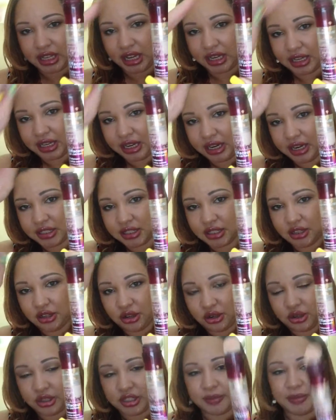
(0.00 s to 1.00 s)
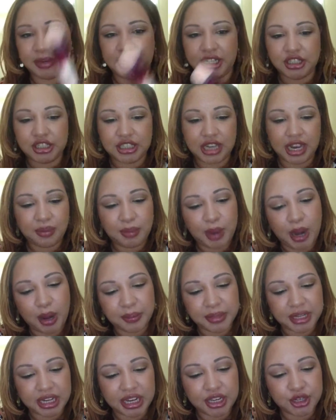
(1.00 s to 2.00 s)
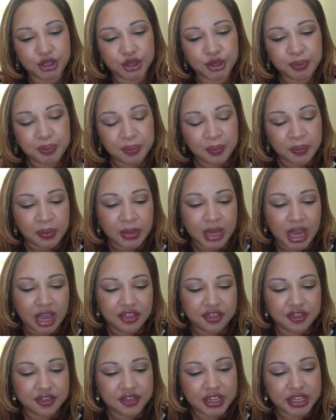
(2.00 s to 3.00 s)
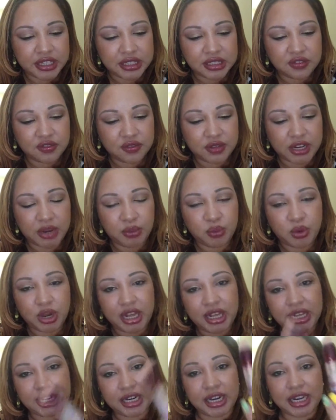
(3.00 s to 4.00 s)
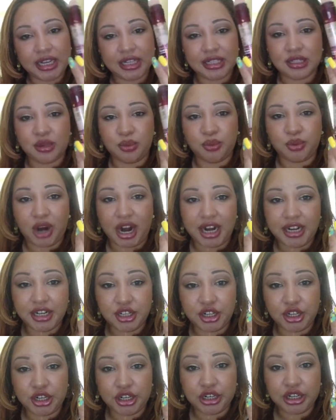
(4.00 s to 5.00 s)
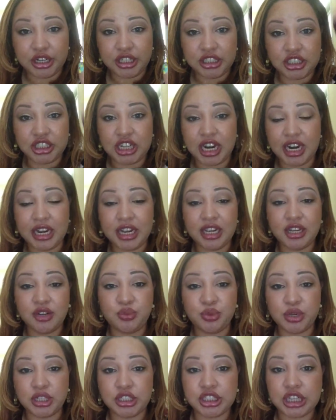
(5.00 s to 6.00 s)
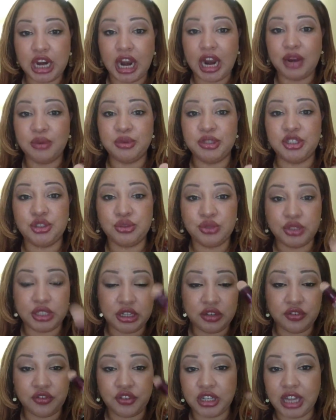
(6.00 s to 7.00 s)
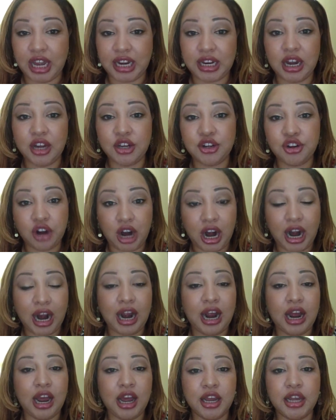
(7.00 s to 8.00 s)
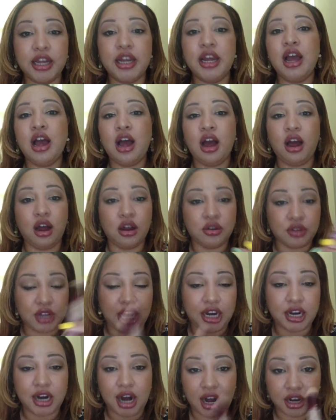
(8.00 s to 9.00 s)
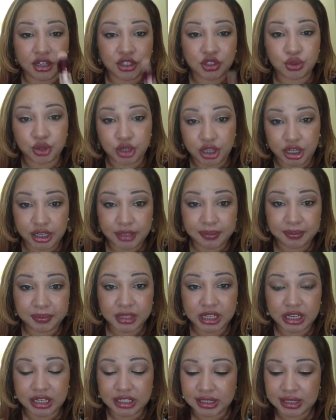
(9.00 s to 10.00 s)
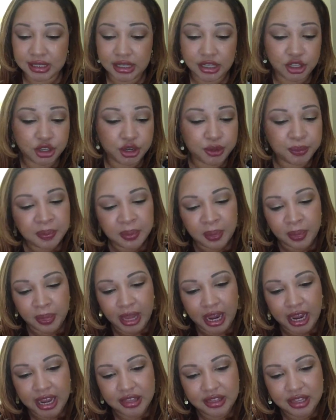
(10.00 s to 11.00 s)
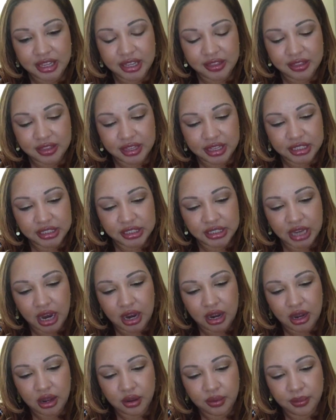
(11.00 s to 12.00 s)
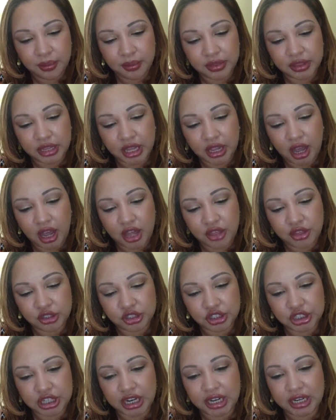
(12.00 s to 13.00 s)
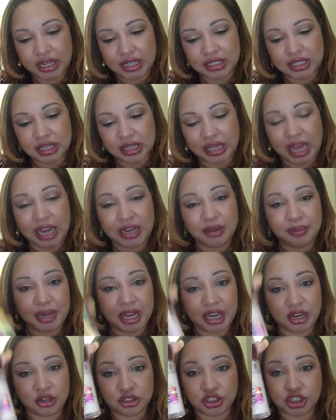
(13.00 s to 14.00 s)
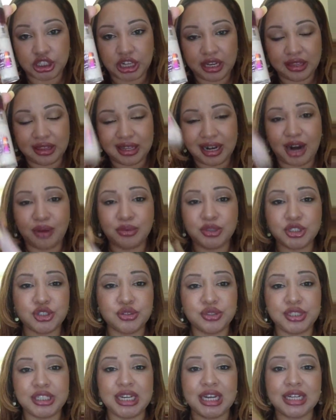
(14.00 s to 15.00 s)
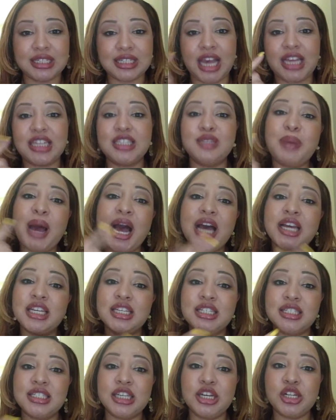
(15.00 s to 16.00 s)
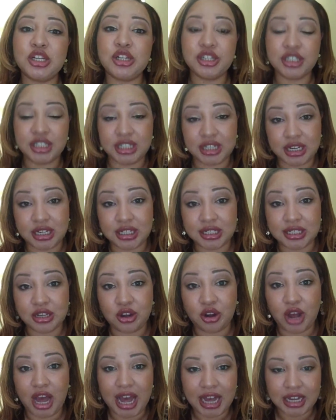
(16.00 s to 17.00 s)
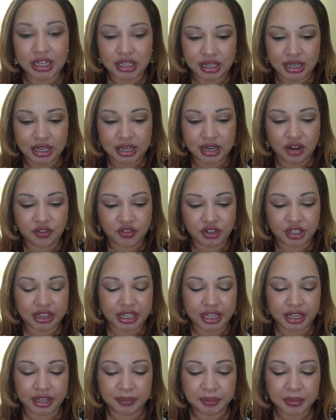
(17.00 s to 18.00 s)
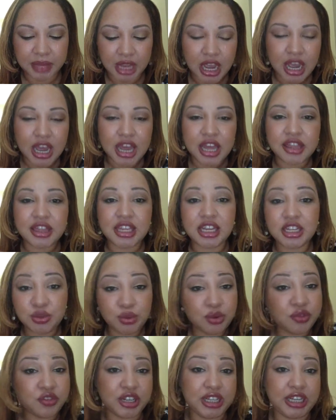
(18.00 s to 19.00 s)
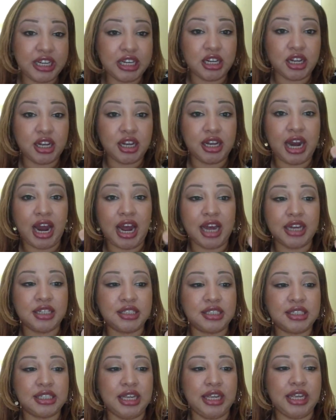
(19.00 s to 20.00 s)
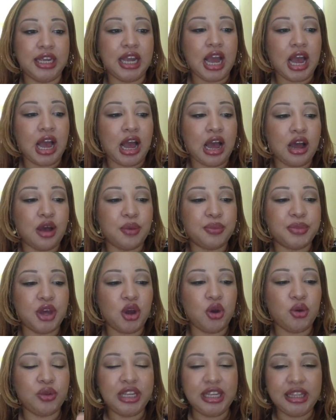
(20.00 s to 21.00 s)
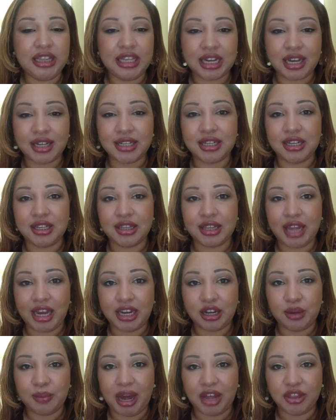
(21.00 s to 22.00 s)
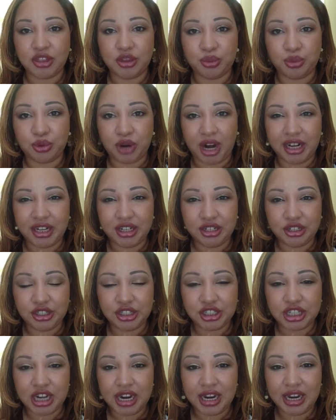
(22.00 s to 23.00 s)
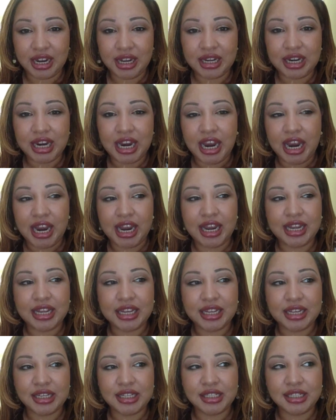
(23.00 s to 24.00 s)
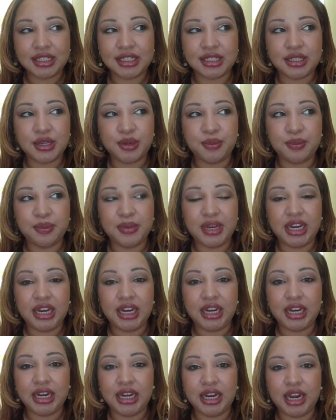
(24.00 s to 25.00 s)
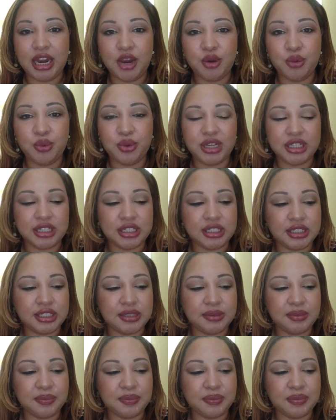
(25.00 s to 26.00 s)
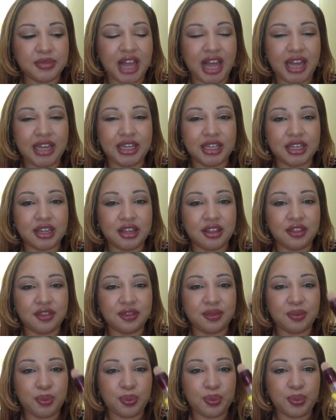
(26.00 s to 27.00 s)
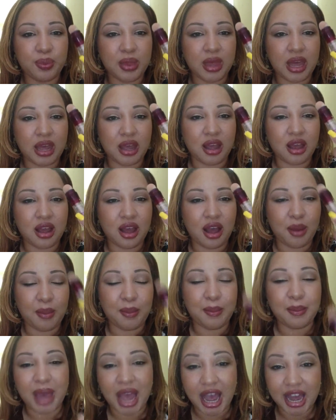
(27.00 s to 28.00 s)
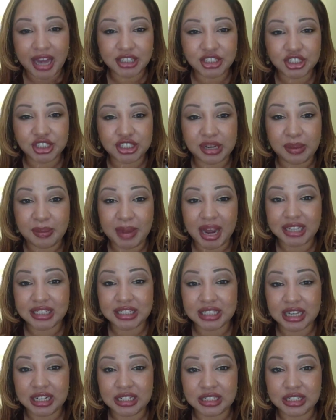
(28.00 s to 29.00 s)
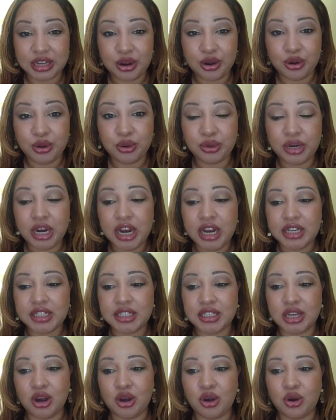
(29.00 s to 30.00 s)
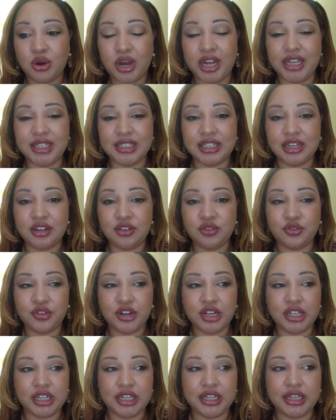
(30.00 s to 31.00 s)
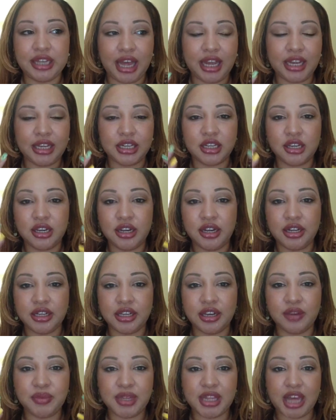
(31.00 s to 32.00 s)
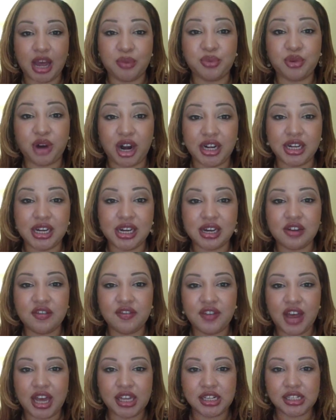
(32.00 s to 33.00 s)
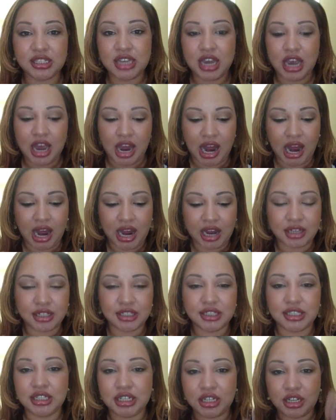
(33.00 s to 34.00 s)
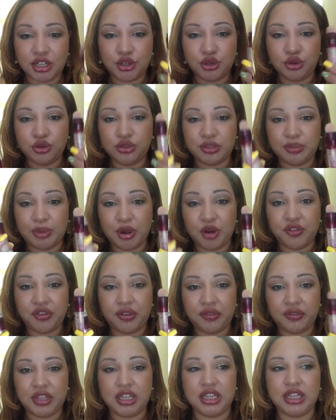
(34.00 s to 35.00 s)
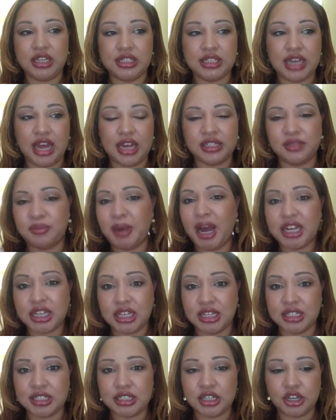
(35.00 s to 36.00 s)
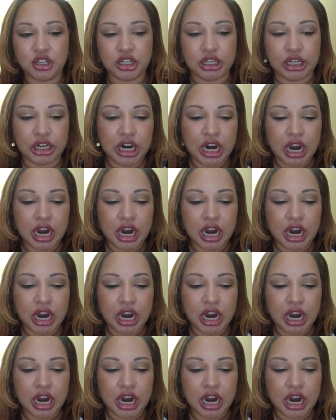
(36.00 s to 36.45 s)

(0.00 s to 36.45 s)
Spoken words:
like. It has a little sponge type applicator. This one is the brightener shade, which I was using for like under eye kind of contouring concealer. And then this other shade is the light pale shade that I was using as like spot concealer to conceal acne and everything. These were really good, honestly. The only thing I didn't like about the brightener shade is, to me, it was like a match to my skin tone. So it didn't really like give me that brightening effect. I honestly could use both of these as spot concealer.